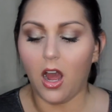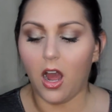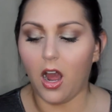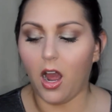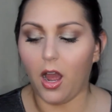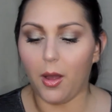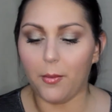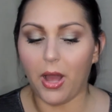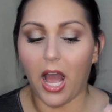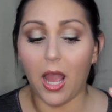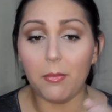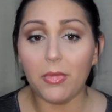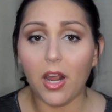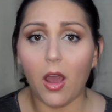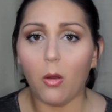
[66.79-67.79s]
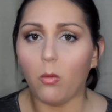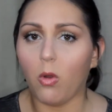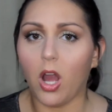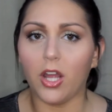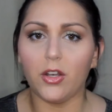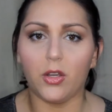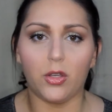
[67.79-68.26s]
I'm not
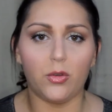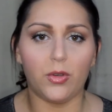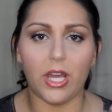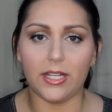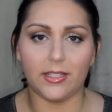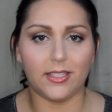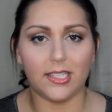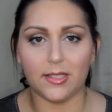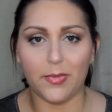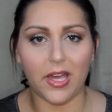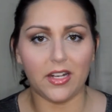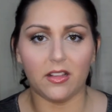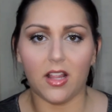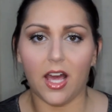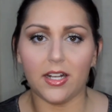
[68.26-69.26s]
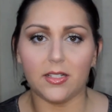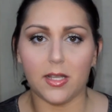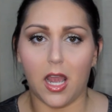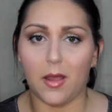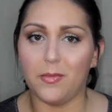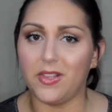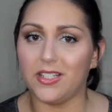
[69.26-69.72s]
one who gets to spend a lot of
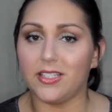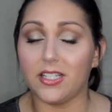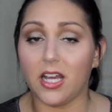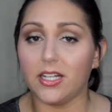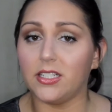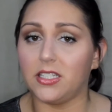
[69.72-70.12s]
time in the sun,